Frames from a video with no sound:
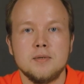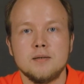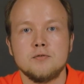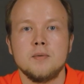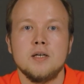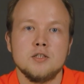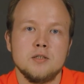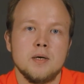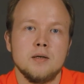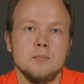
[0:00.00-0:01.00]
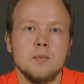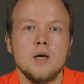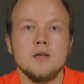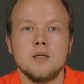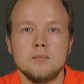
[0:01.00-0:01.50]
the information about the
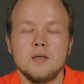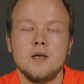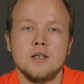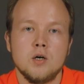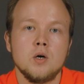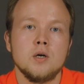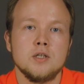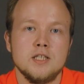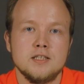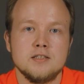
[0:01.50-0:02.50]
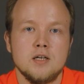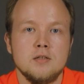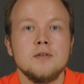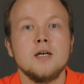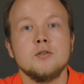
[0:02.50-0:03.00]
block number and all keys
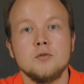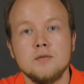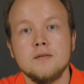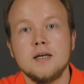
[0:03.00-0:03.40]
confidential.